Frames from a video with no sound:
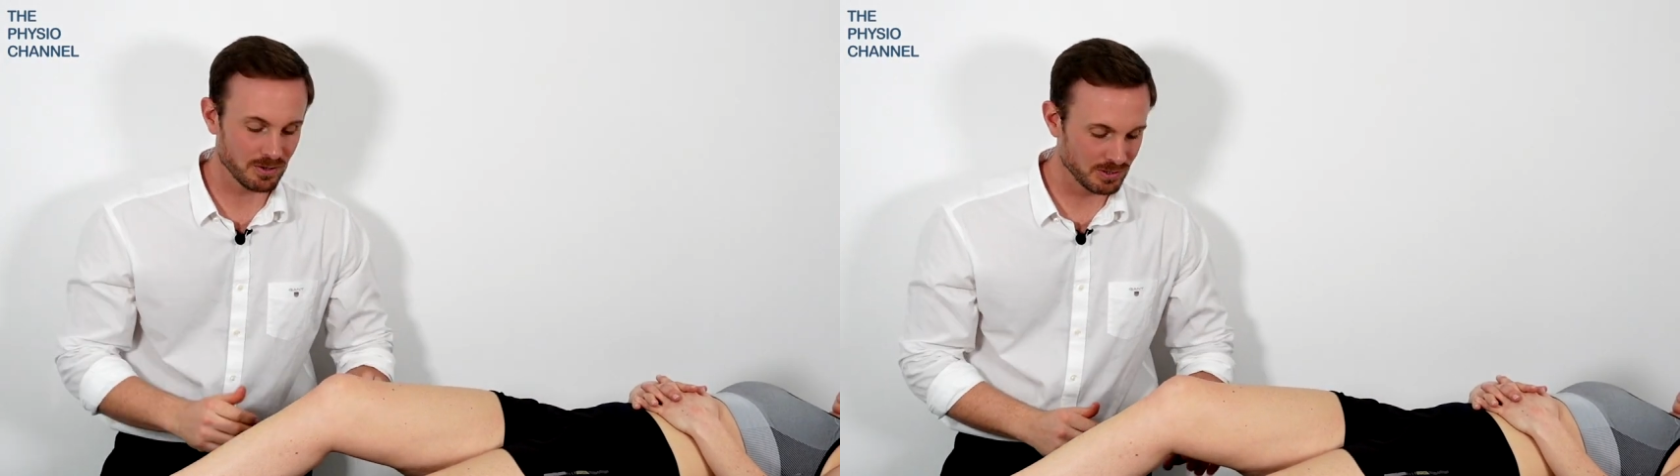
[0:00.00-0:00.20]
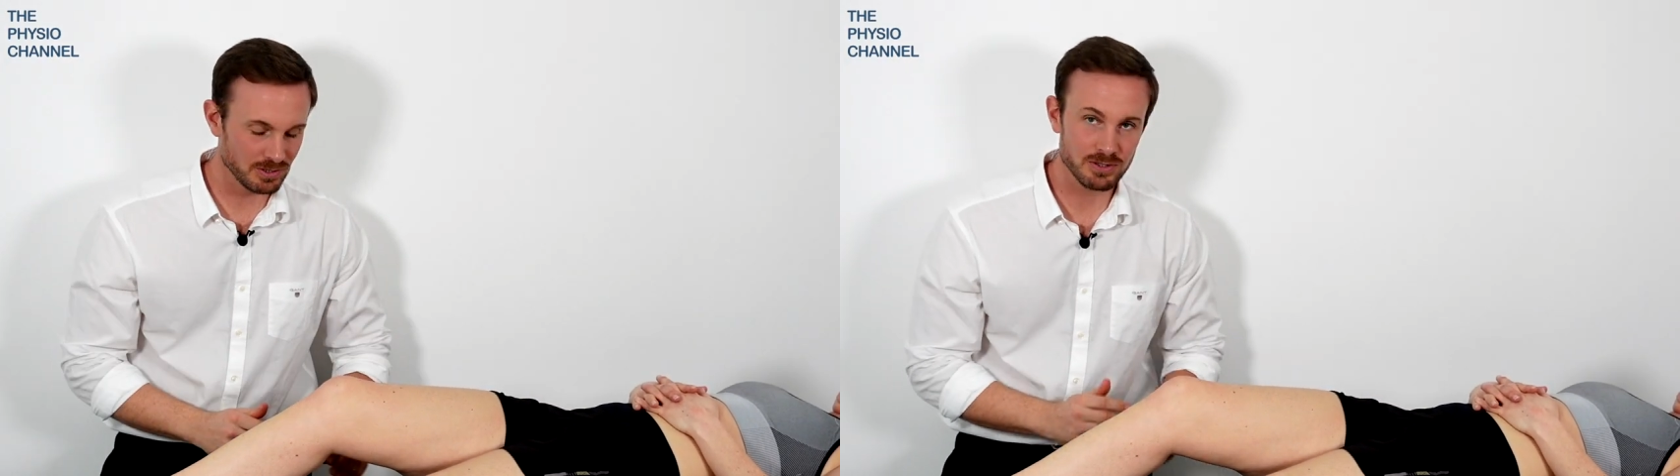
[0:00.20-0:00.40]

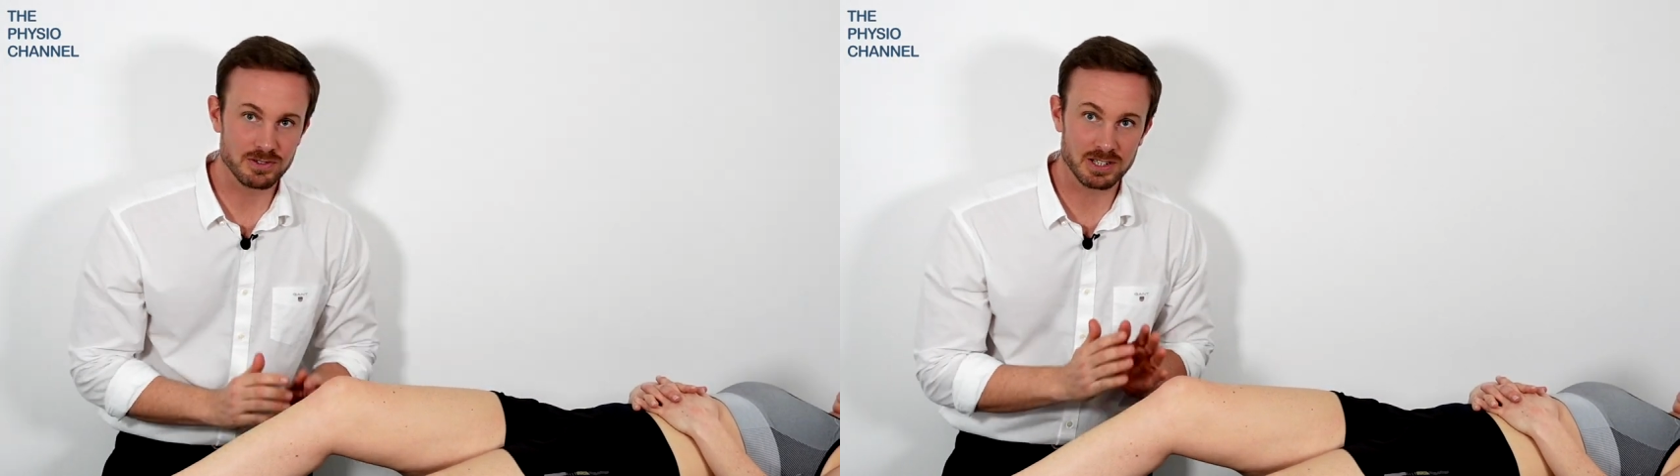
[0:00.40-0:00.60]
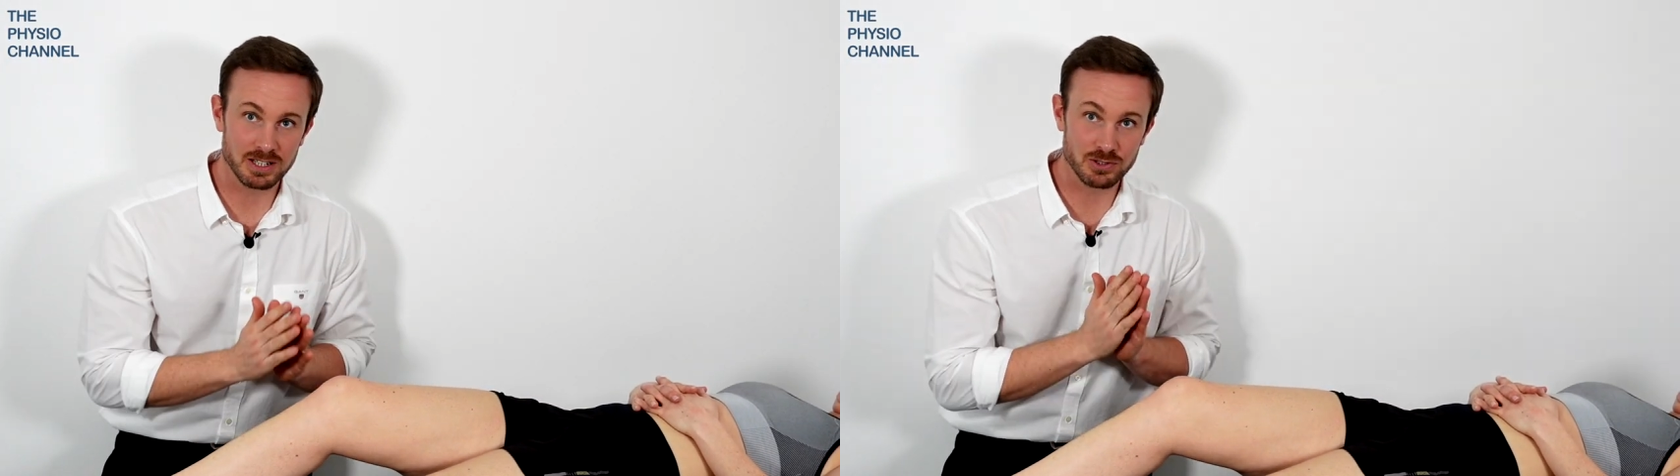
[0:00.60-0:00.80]
on
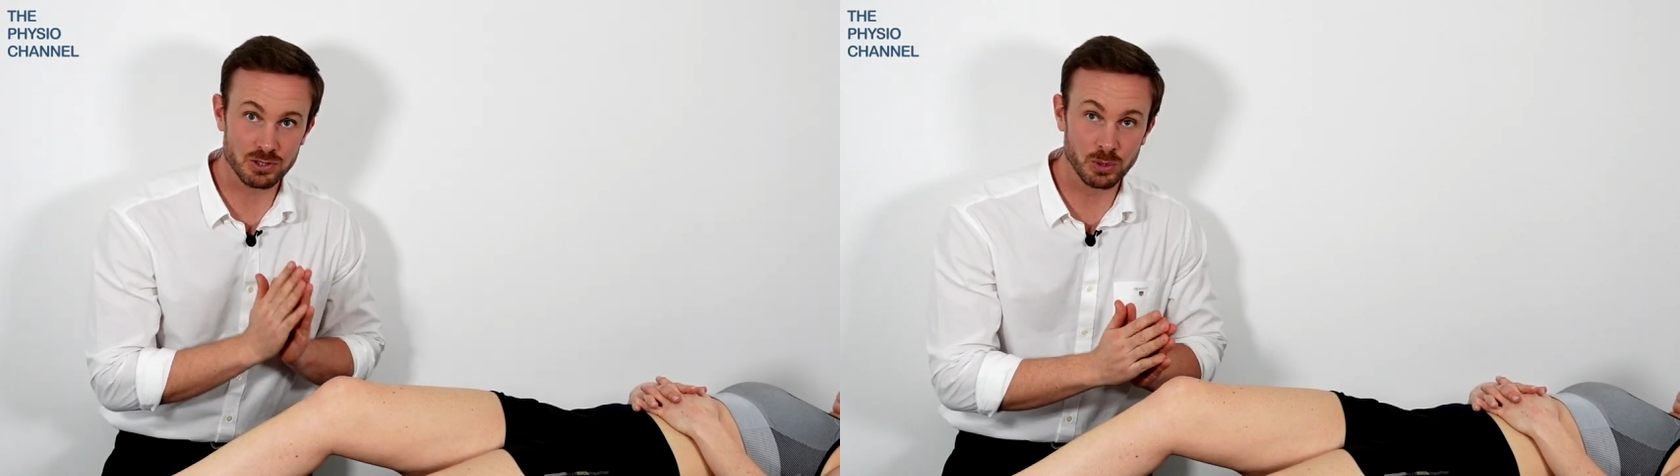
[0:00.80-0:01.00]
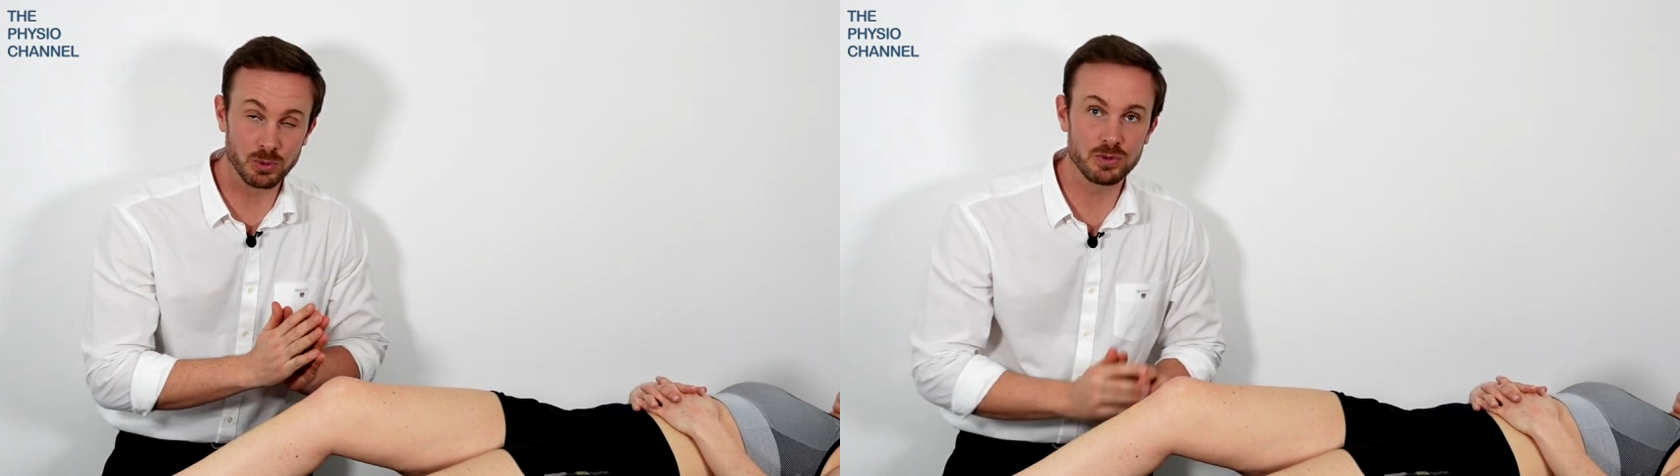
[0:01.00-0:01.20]
using
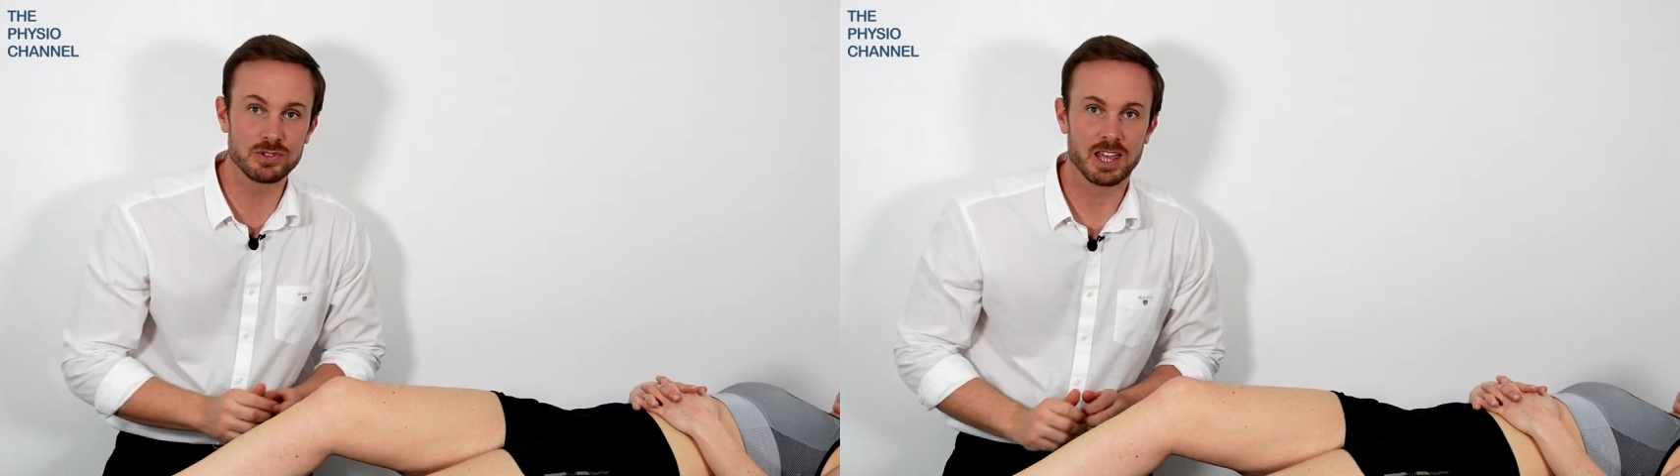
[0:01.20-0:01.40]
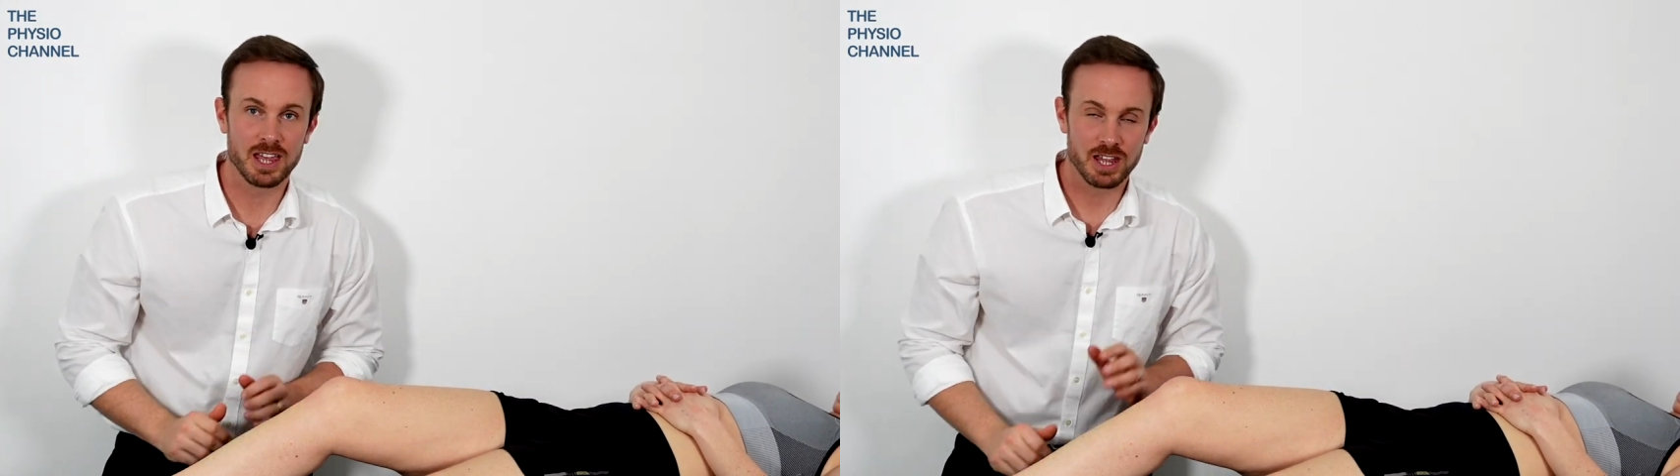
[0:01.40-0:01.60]
tools